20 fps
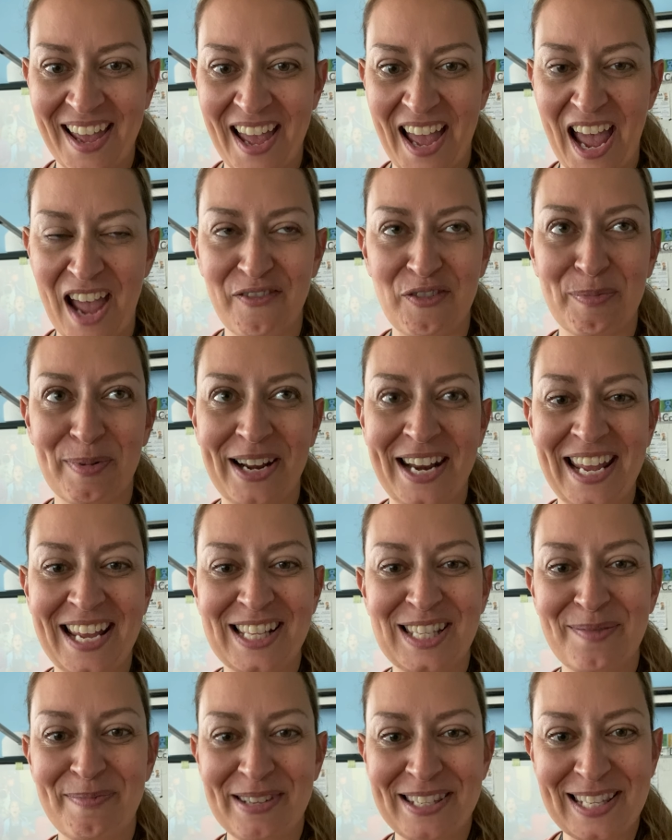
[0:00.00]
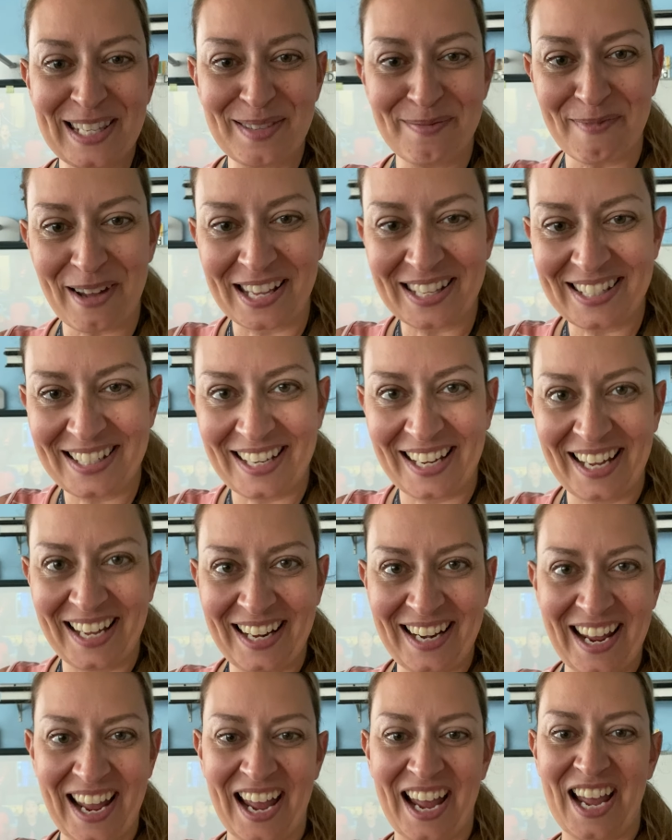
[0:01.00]
Hi everybody, it's Mrs.
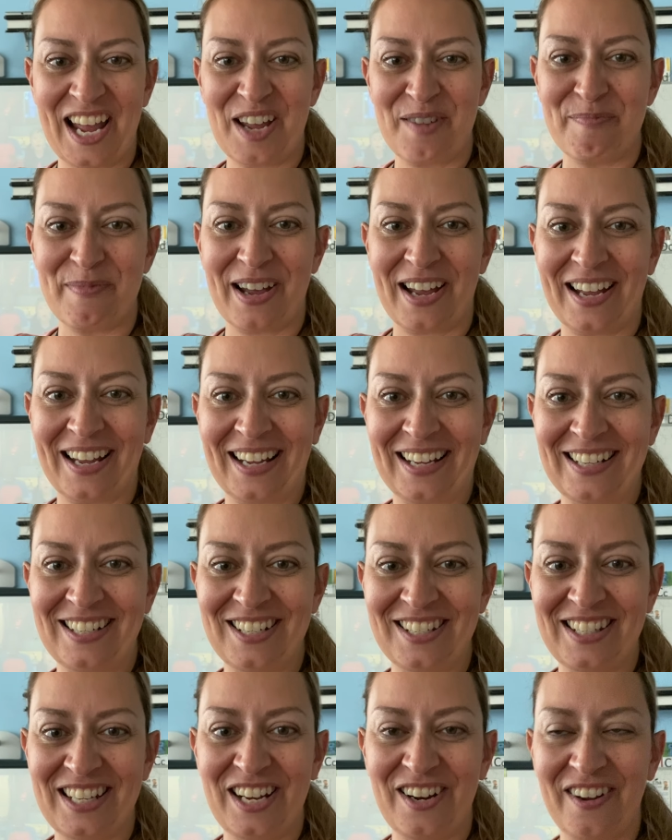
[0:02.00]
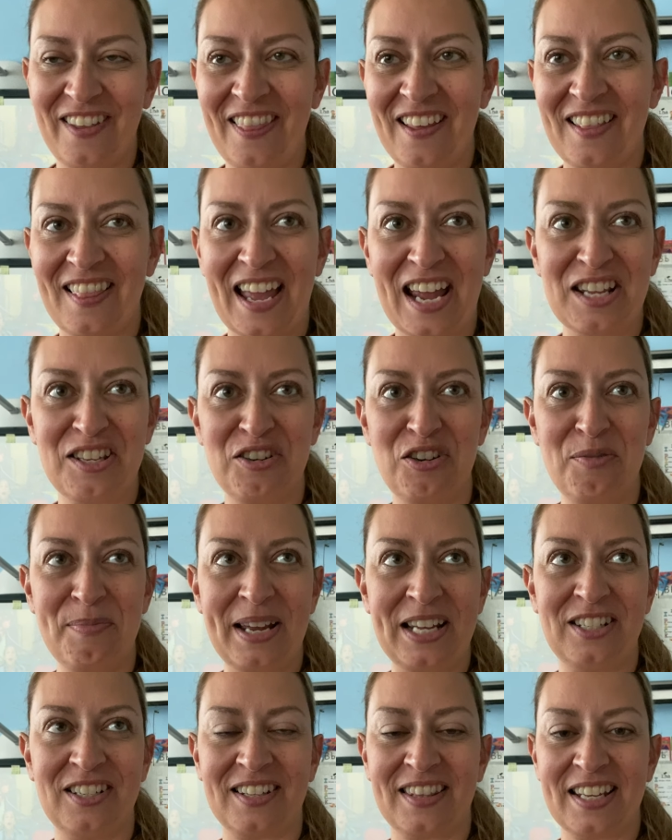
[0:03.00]
Mustin. I'm just here in the classroom.
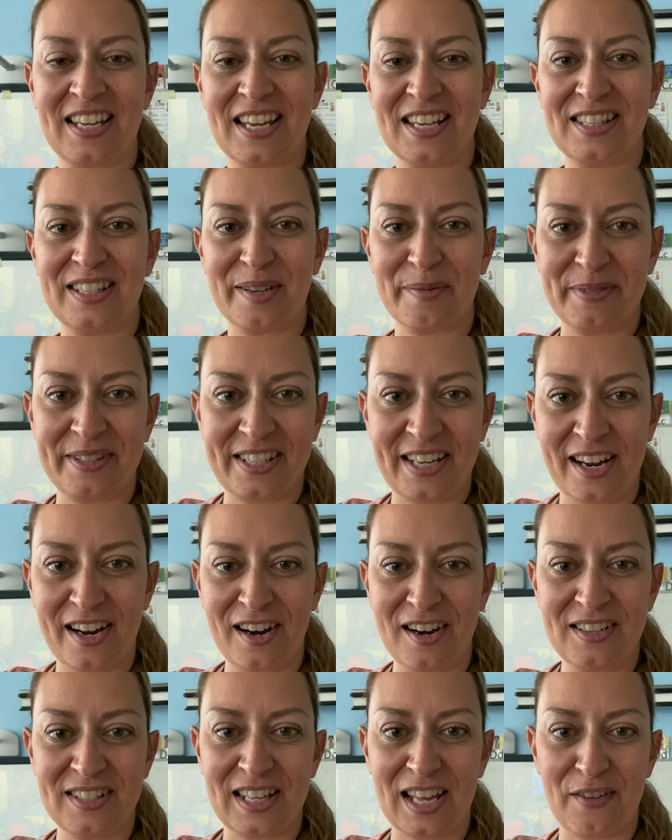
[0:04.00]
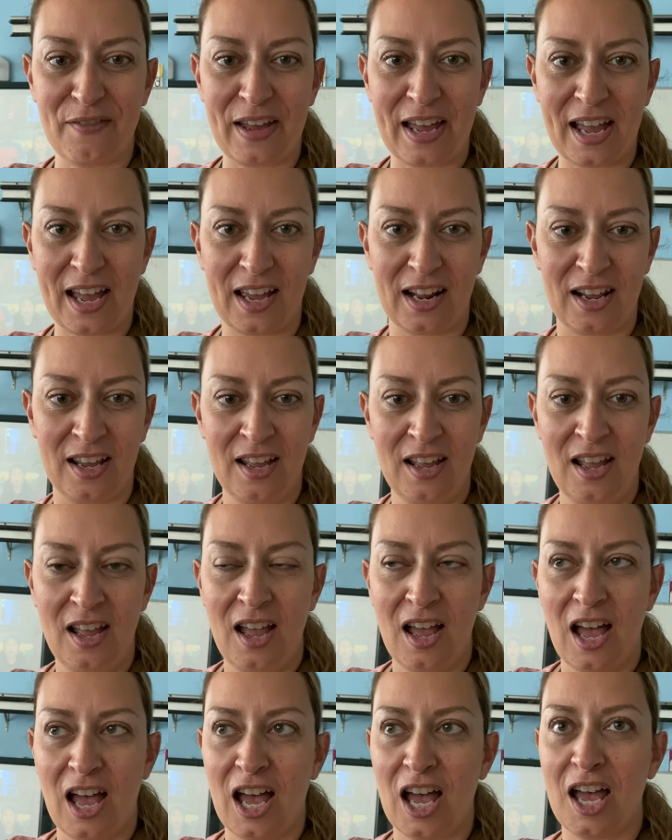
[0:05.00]
I took the kids upstairs. They've had
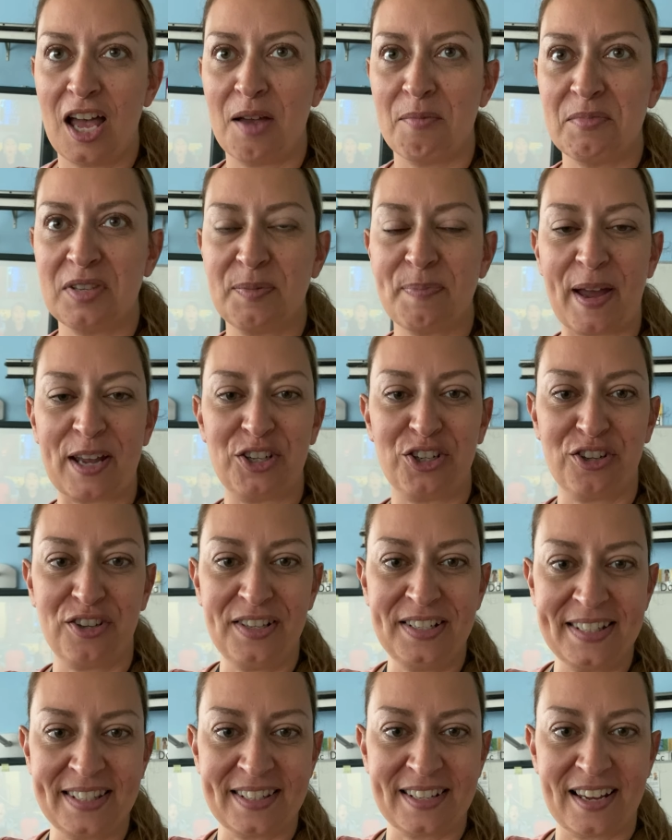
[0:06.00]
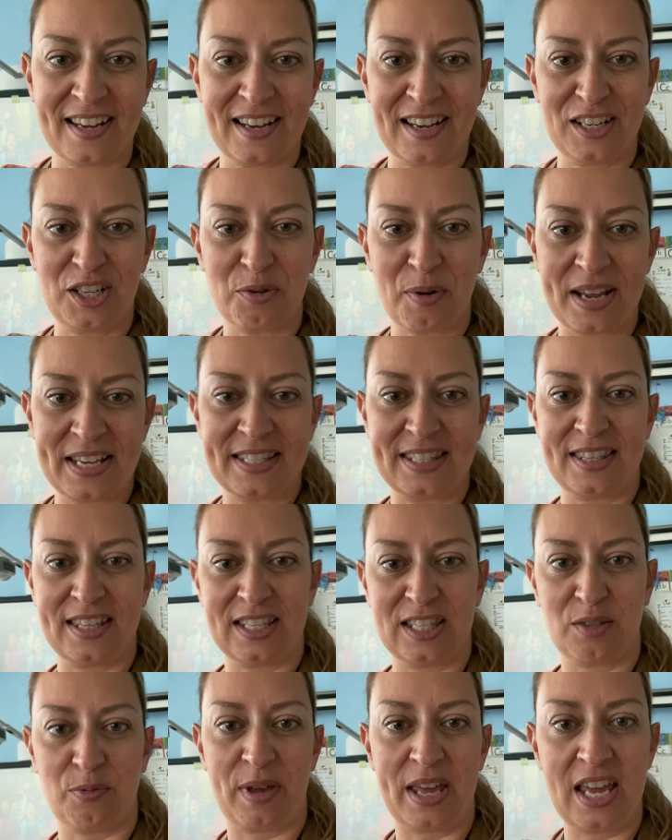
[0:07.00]
specials twice
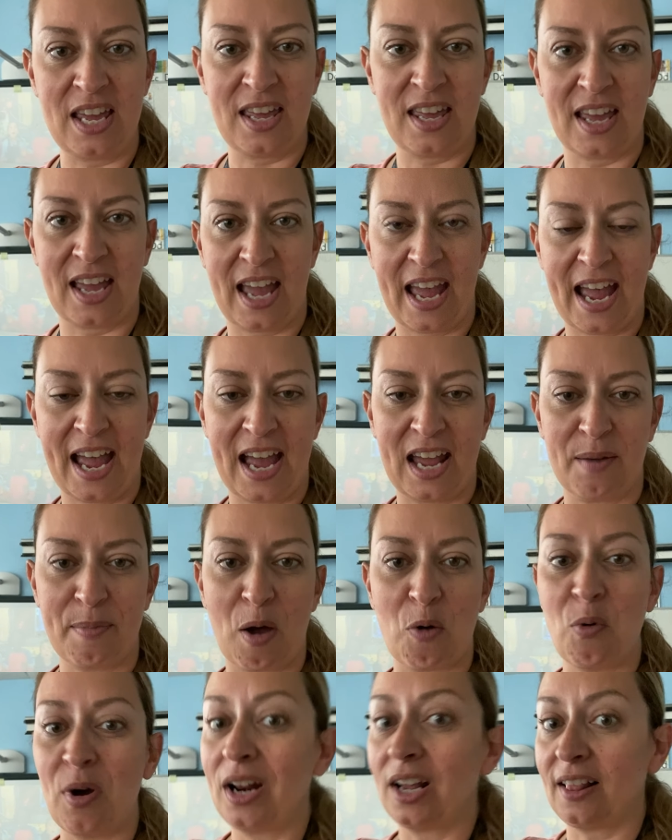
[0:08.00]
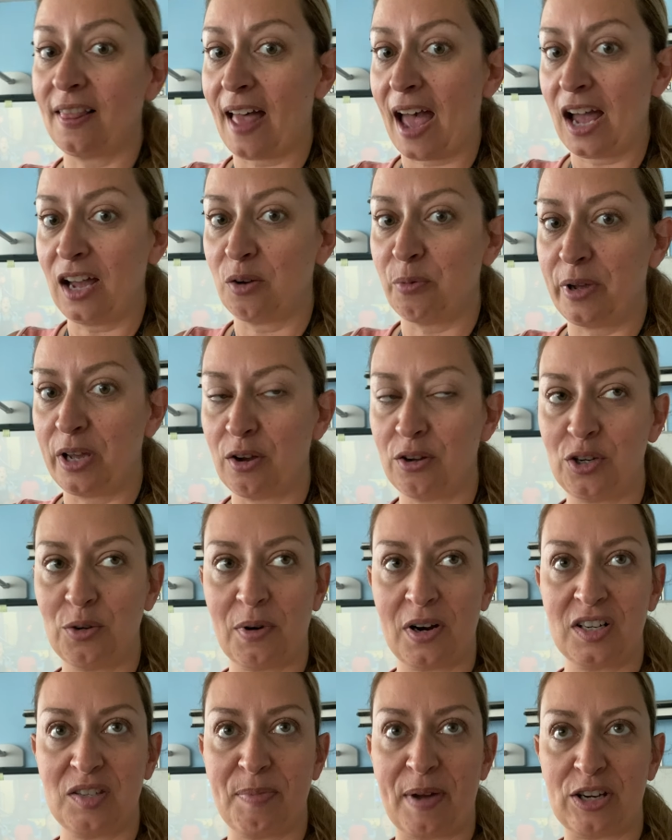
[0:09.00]
this week at about 1 o'clock. We go to
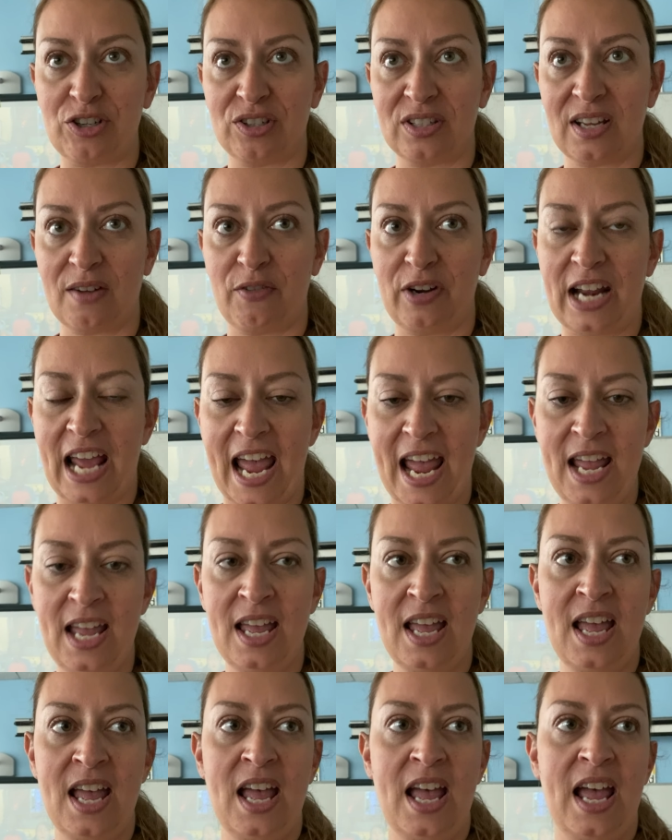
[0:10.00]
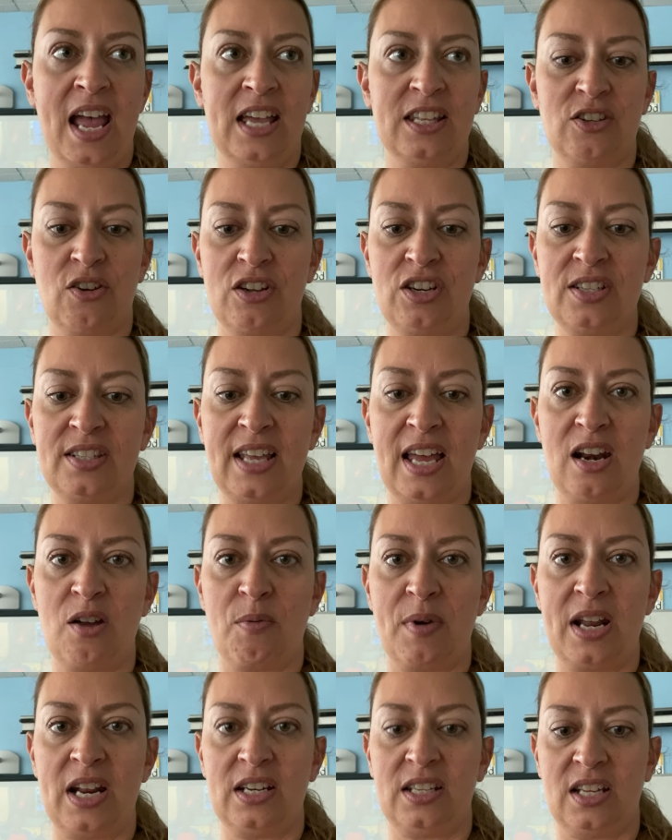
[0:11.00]
our specials every day. And so I just kind of
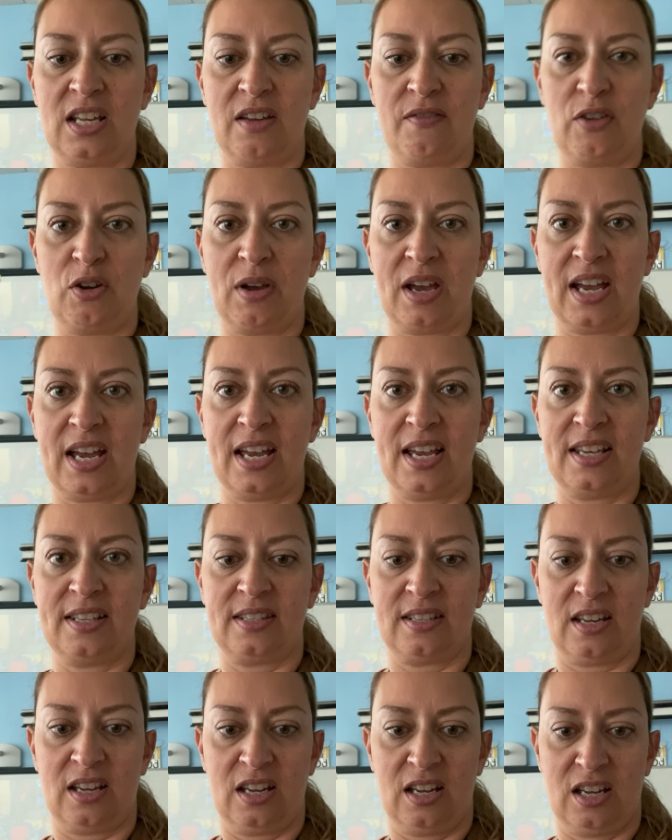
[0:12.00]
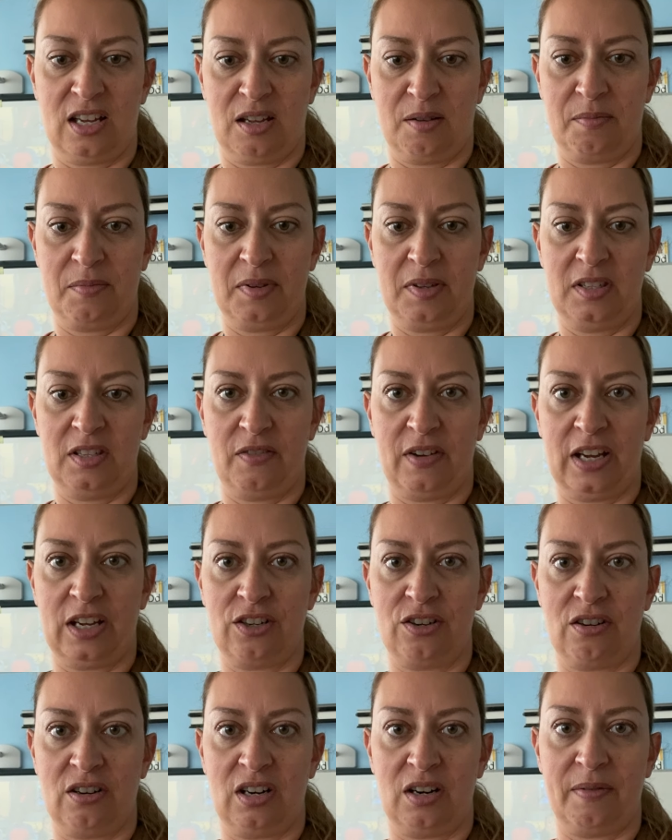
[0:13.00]
wanted to give you guys, let's see if I
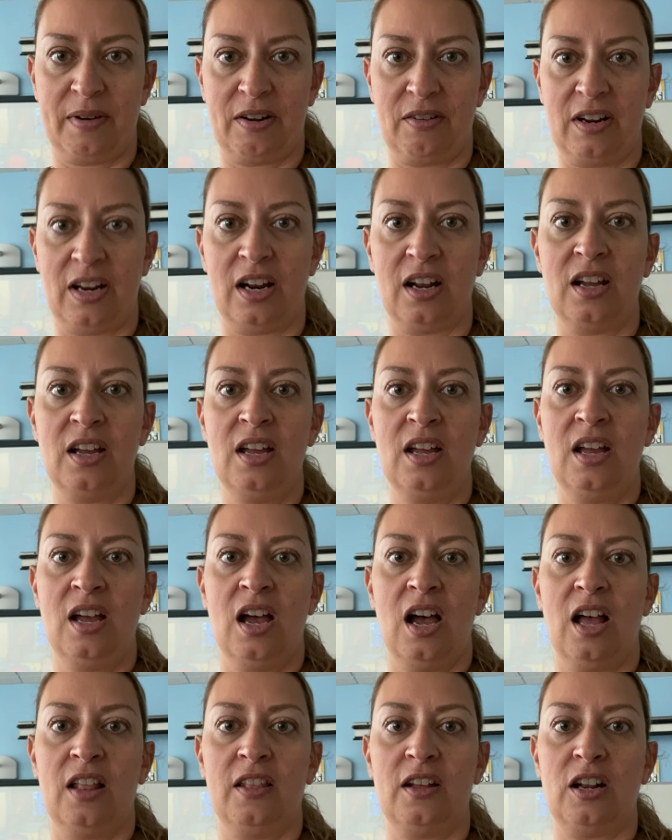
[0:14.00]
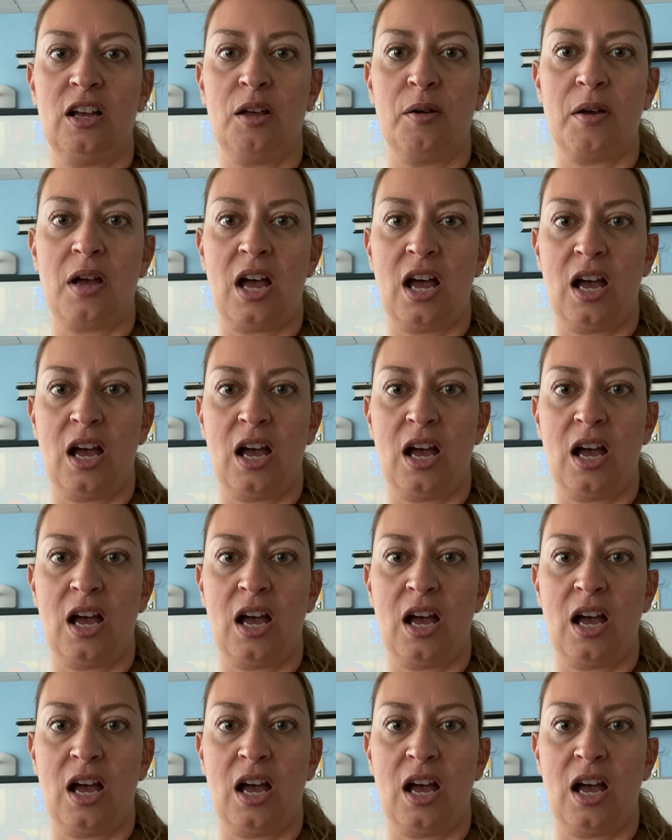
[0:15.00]
can turn it around here, a little